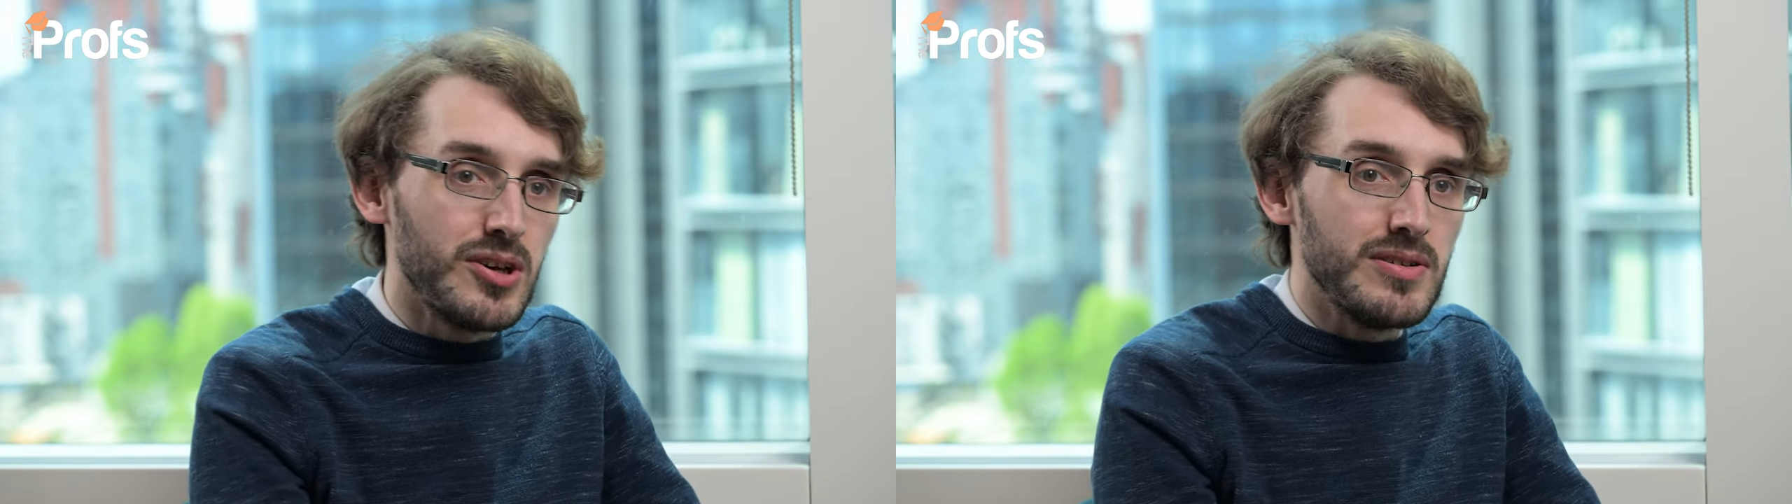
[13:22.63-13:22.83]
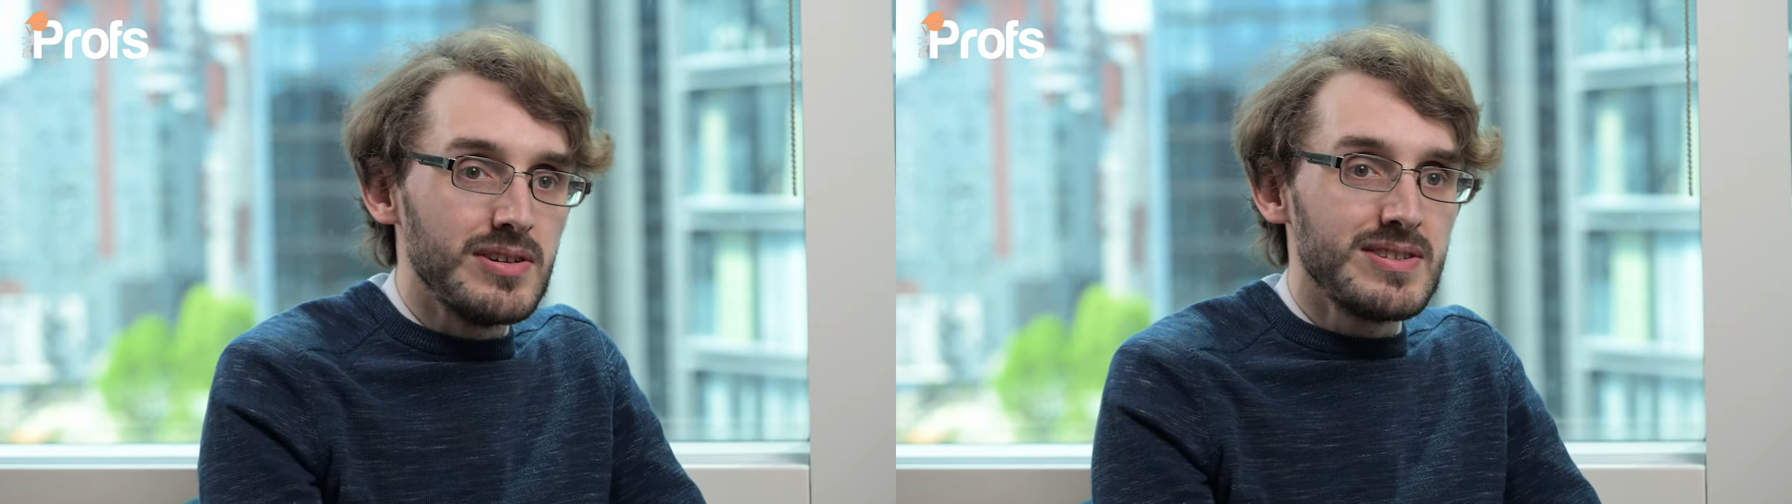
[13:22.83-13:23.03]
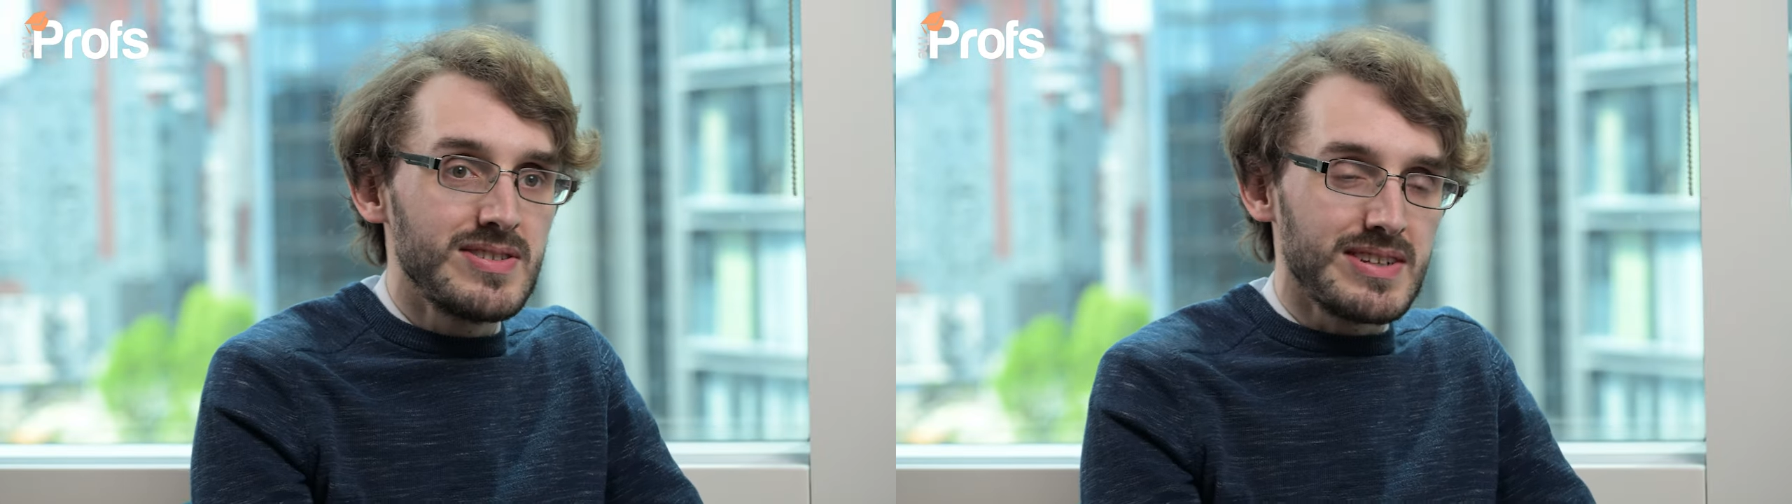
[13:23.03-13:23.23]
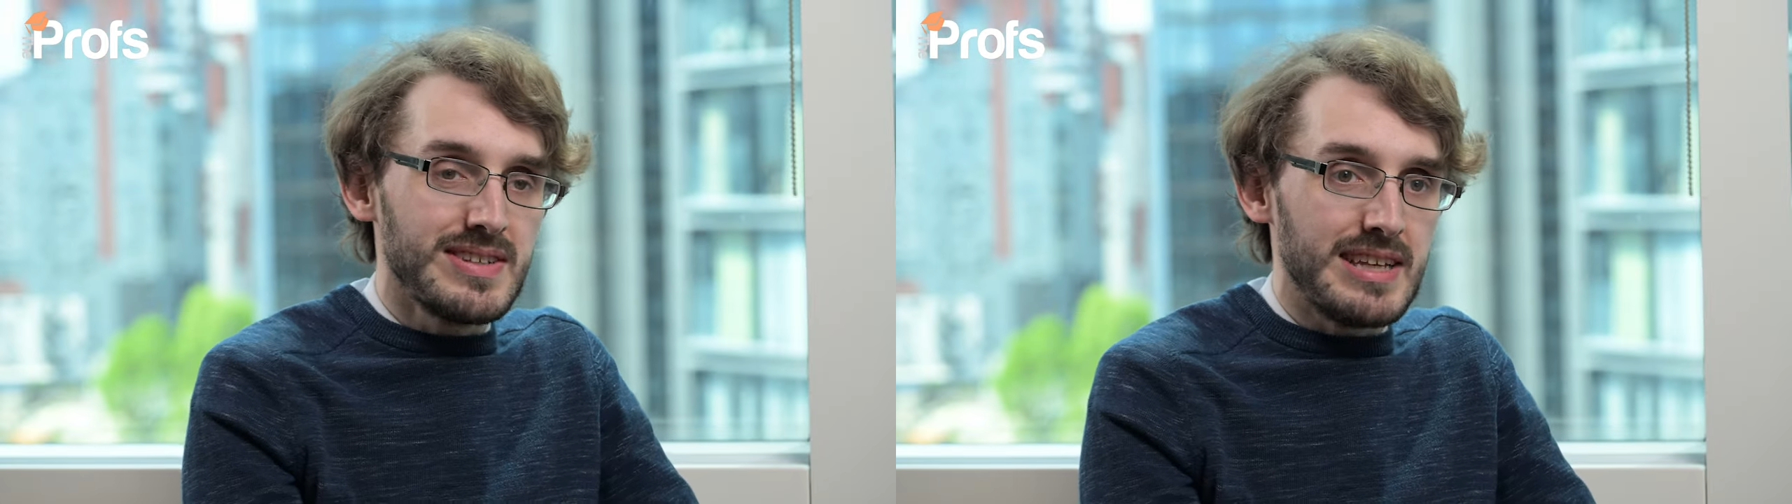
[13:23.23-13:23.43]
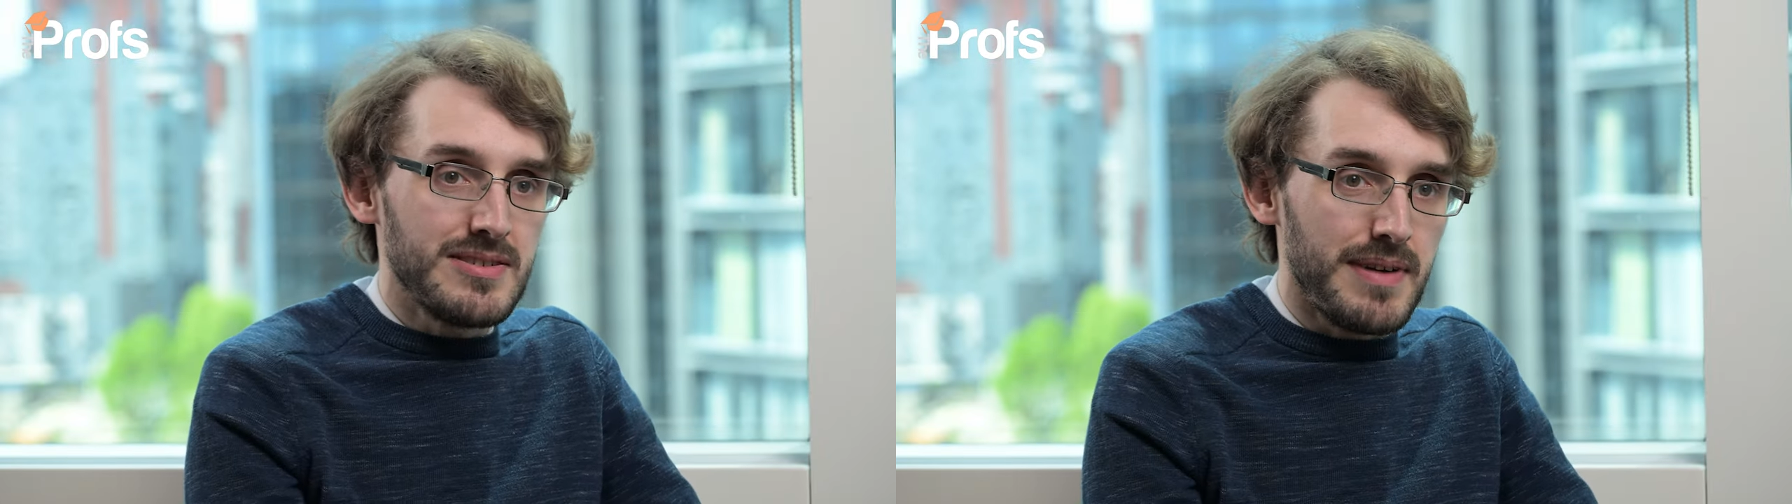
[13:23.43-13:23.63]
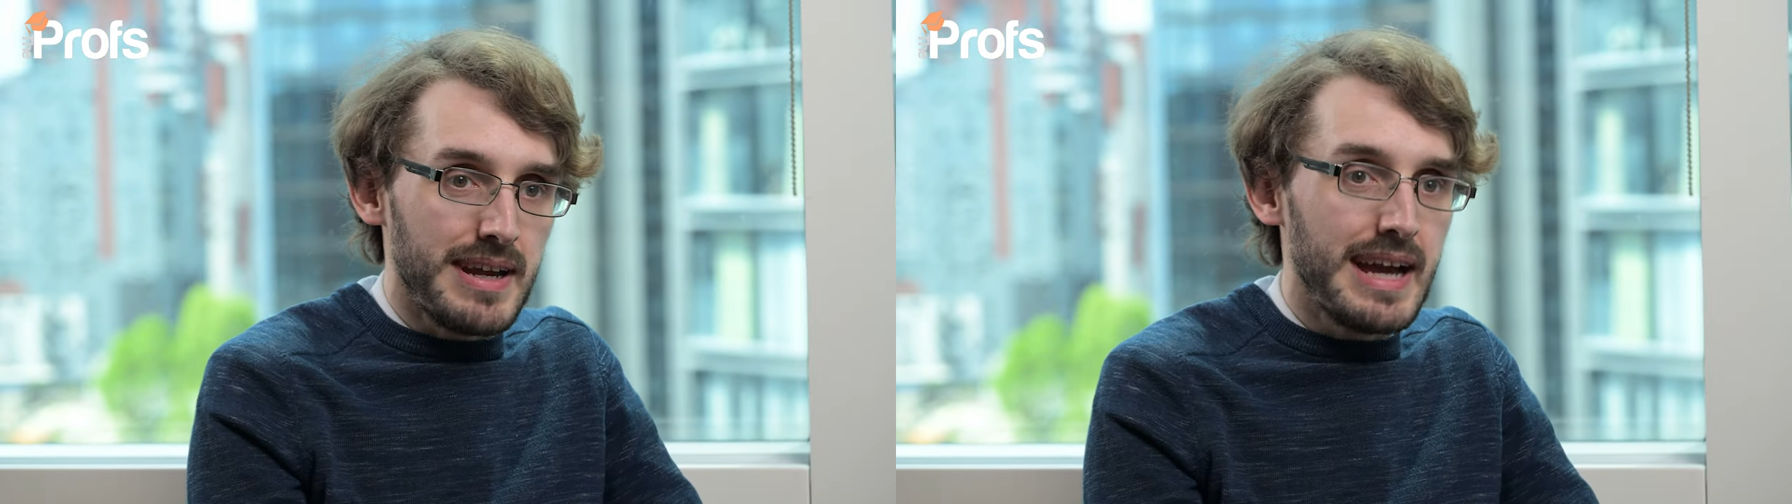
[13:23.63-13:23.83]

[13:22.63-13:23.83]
good success rate.